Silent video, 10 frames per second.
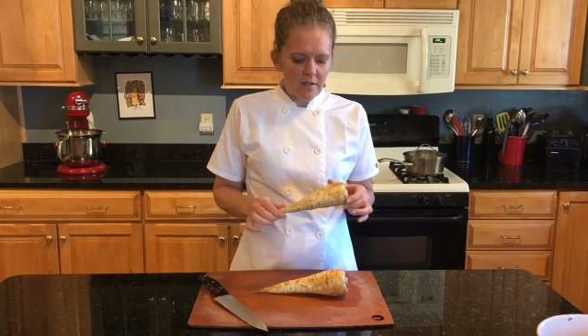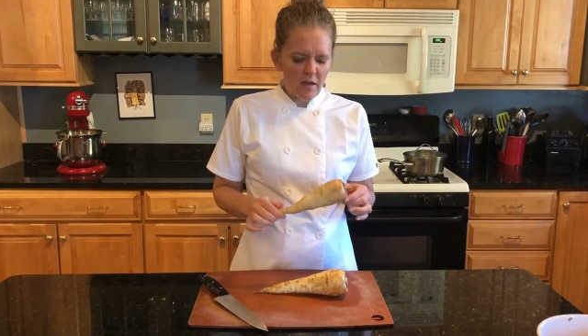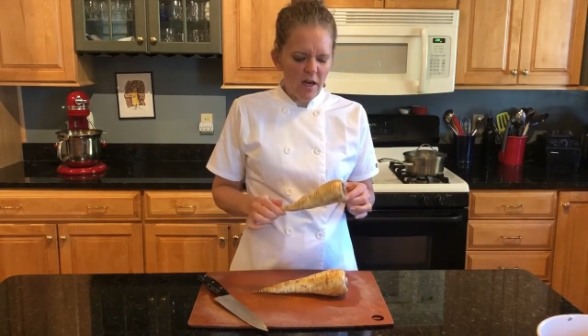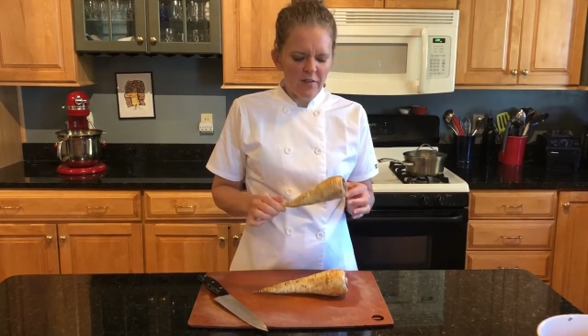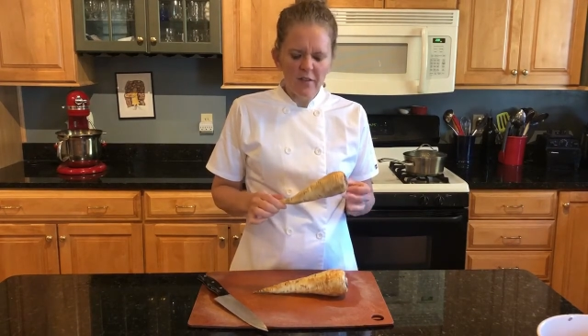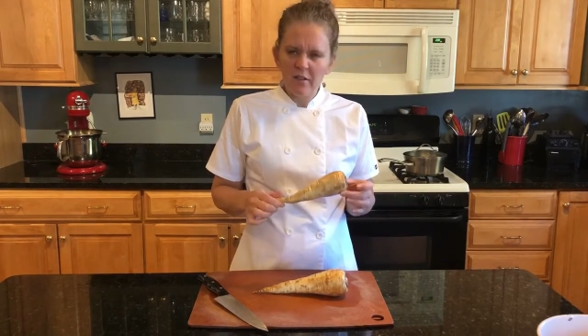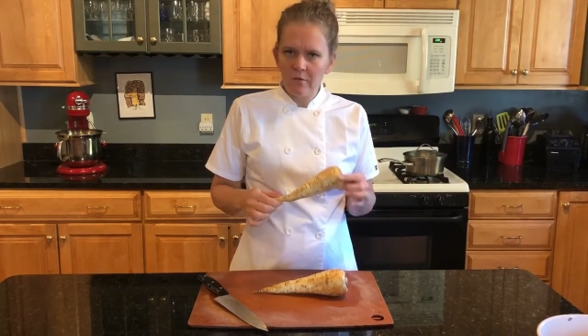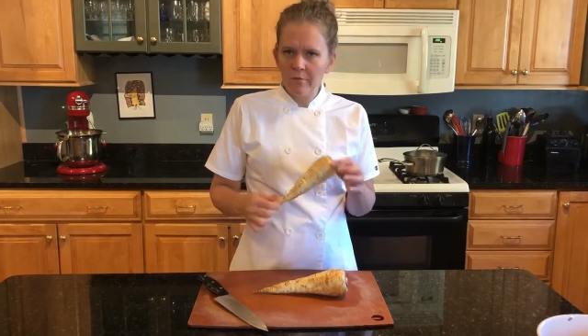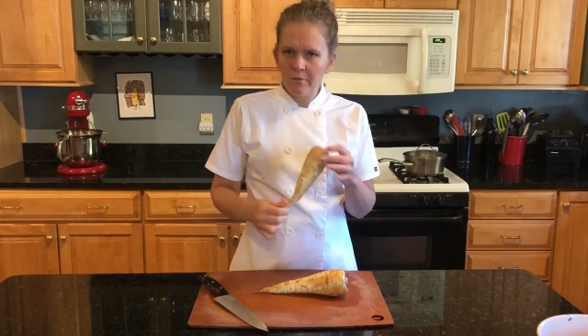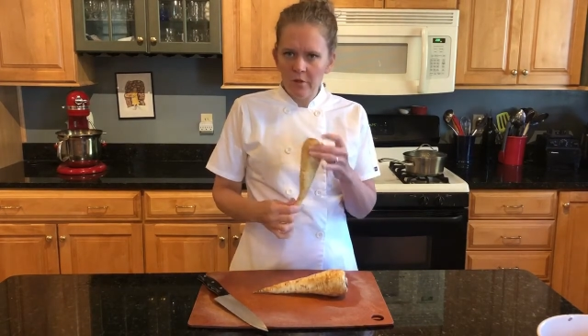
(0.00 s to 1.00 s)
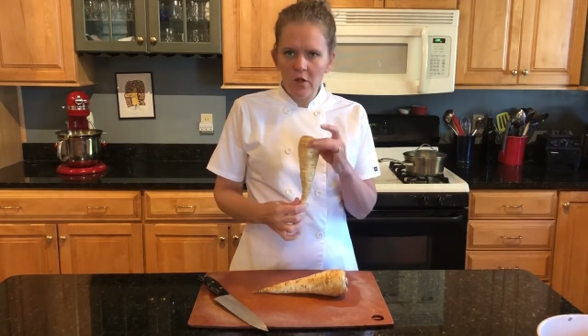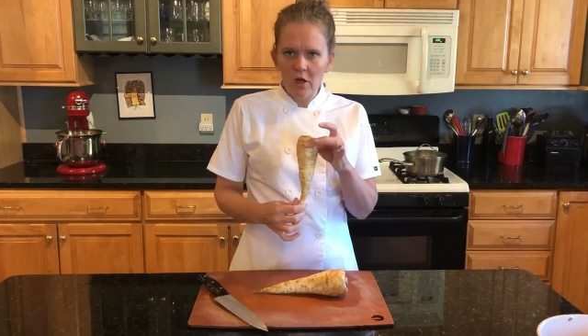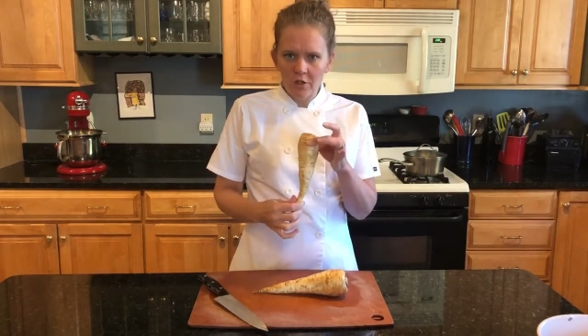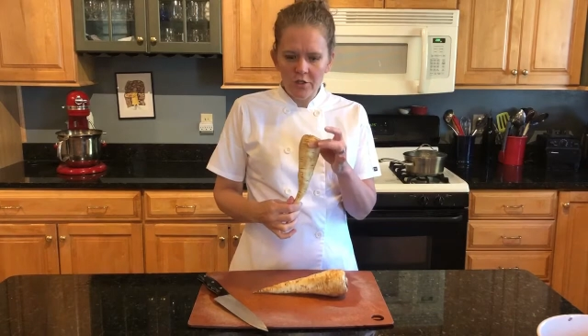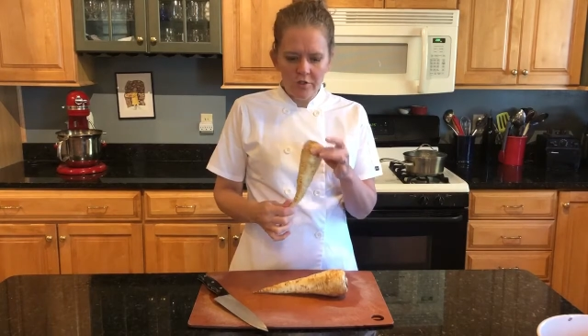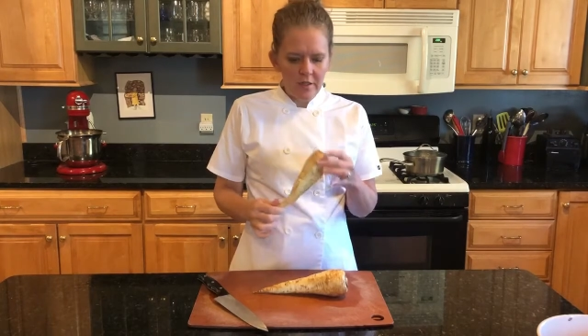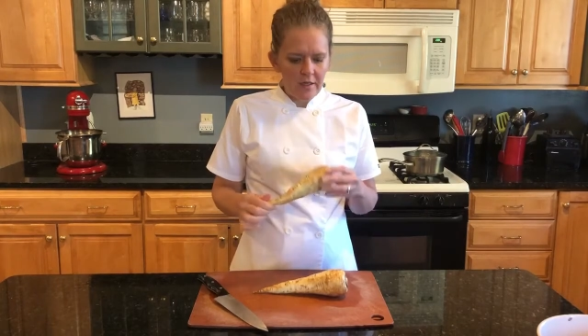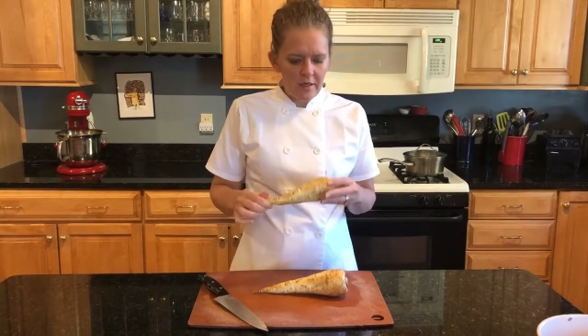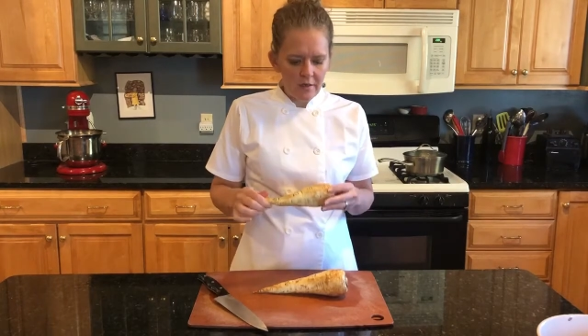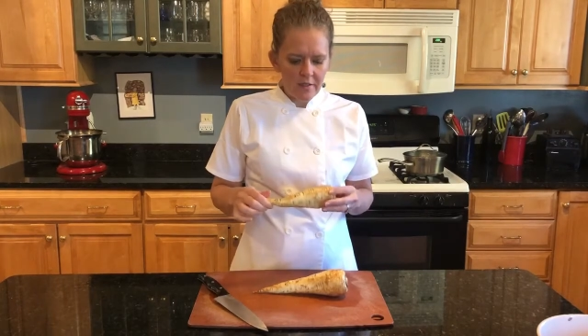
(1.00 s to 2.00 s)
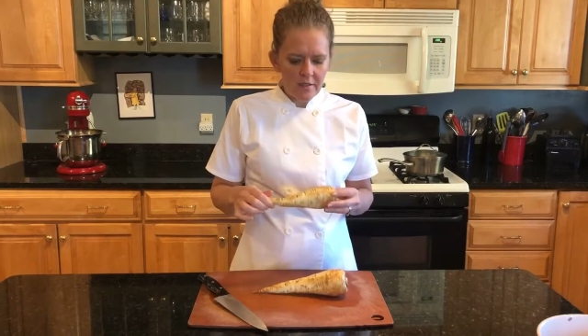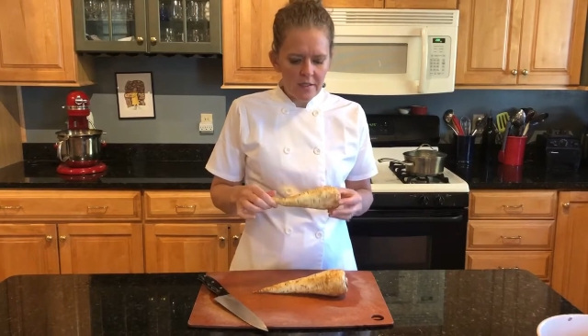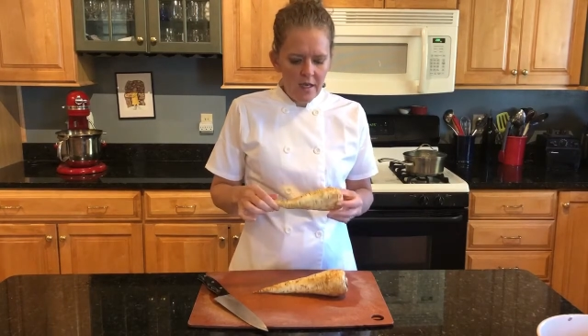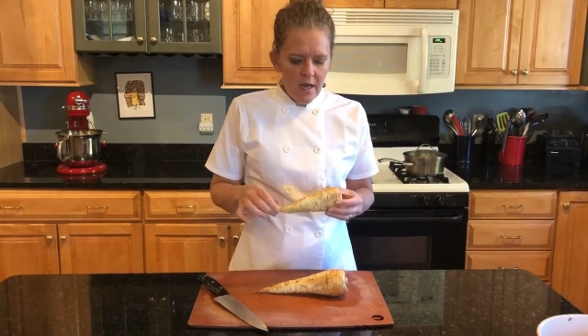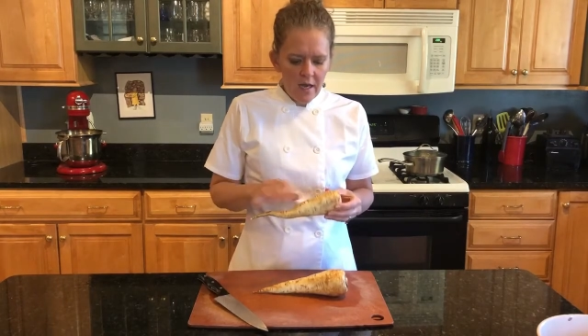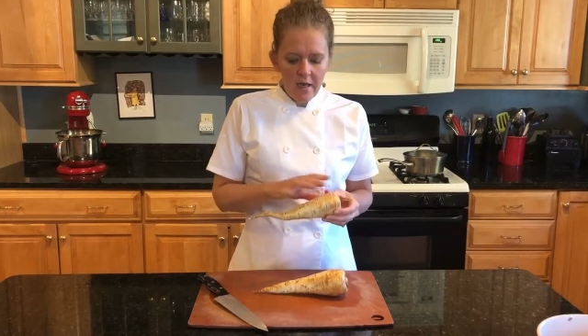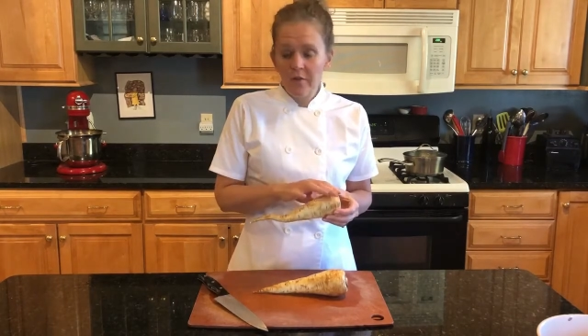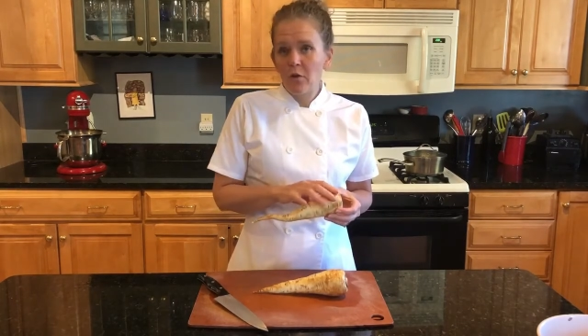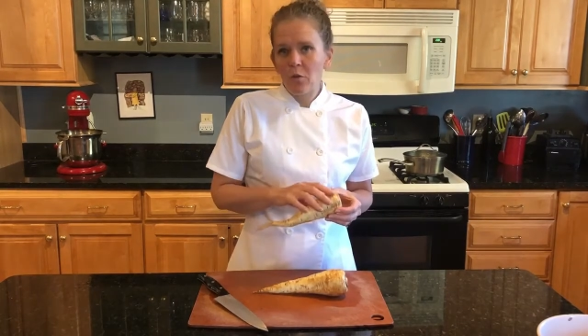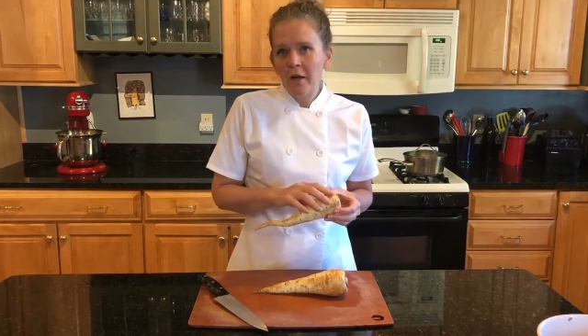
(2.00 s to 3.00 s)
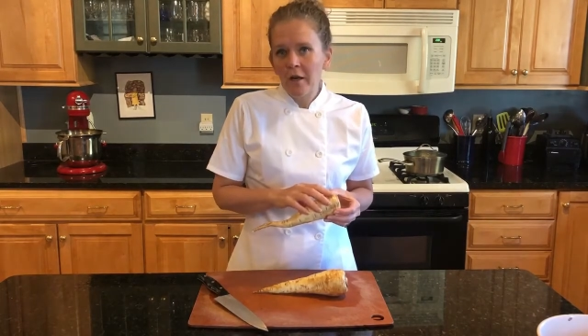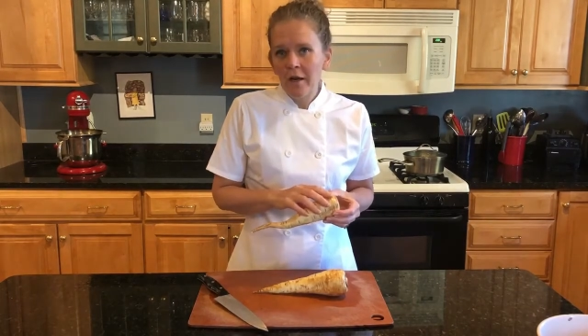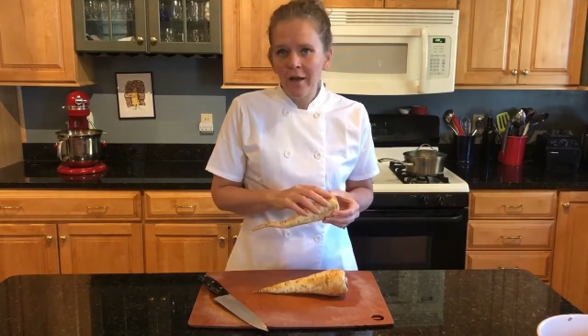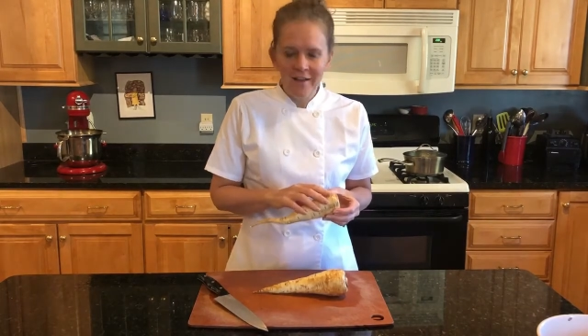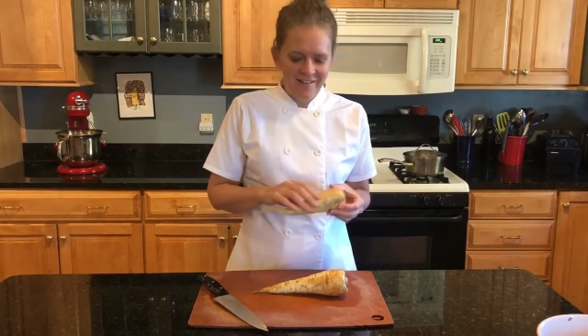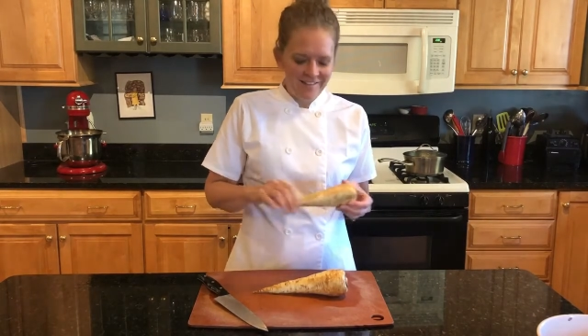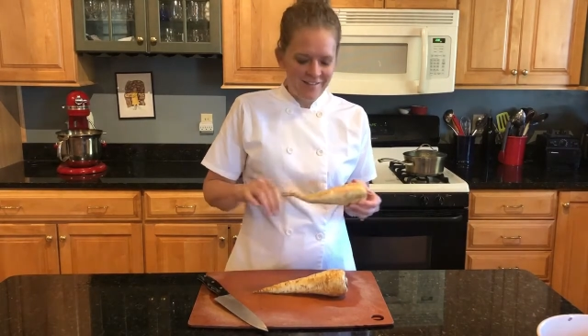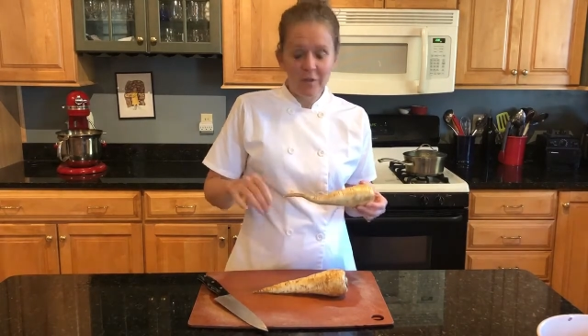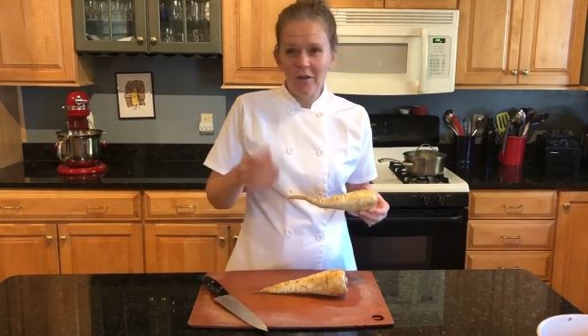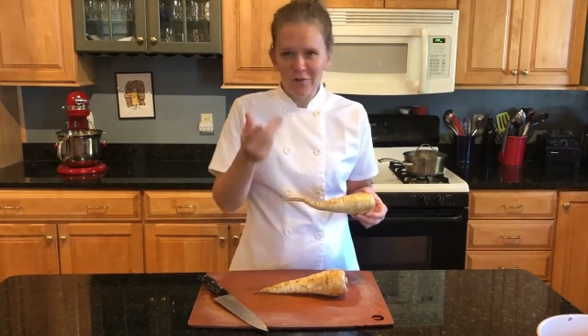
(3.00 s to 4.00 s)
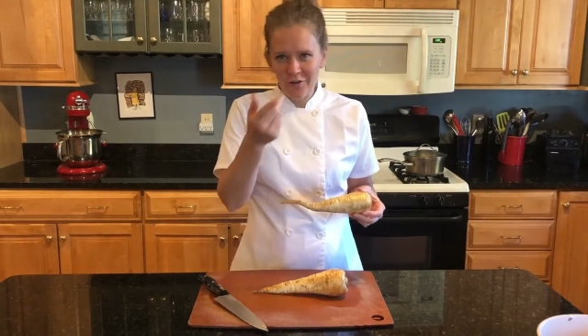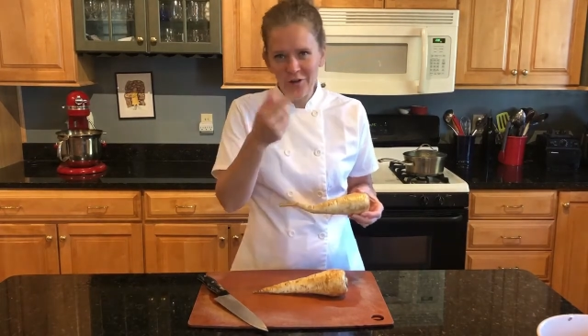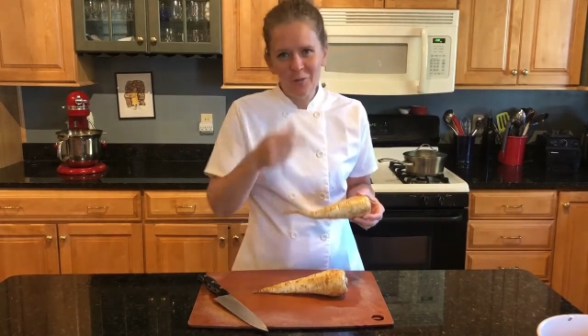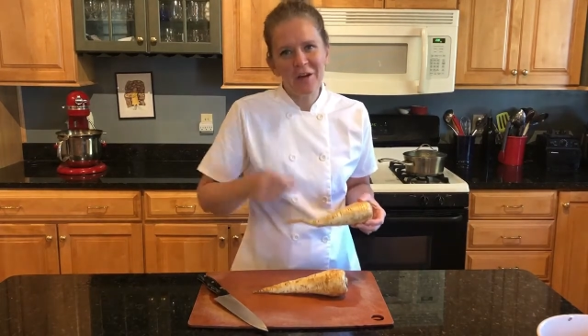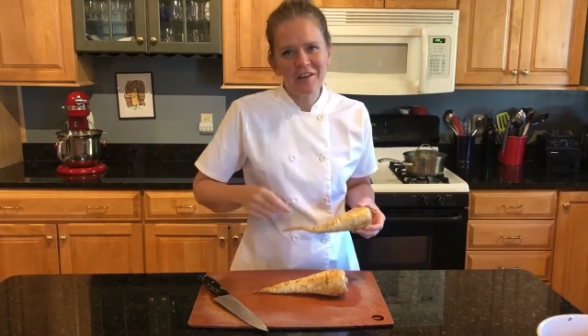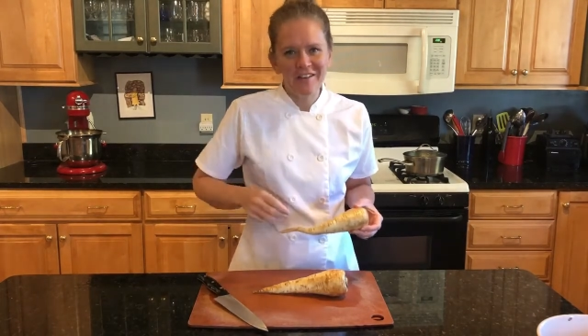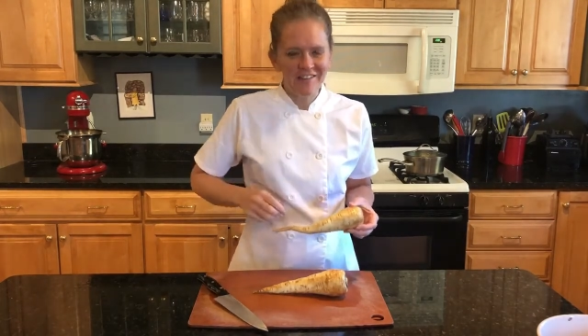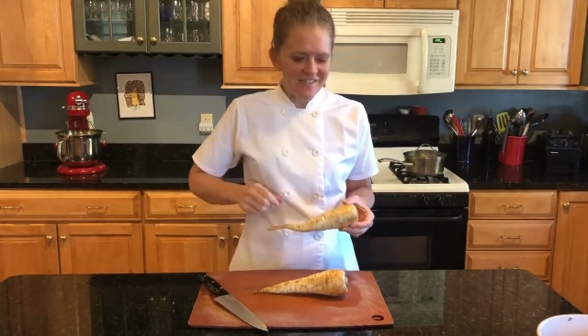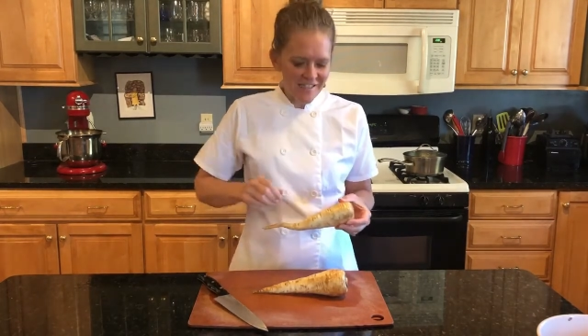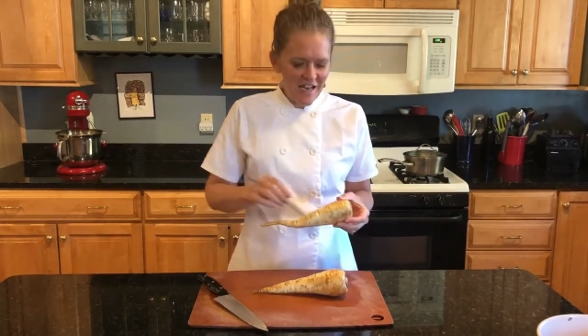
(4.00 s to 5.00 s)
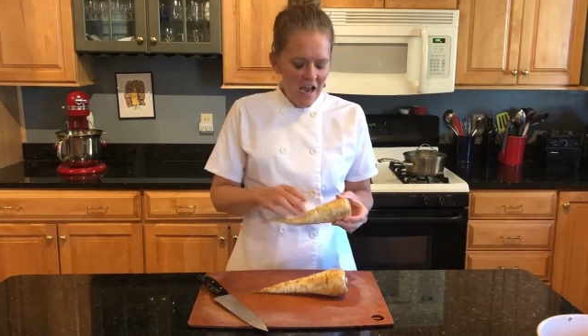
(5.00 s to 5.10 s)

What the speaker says: They're often larger than carrots, and they're white, although there are white carrots.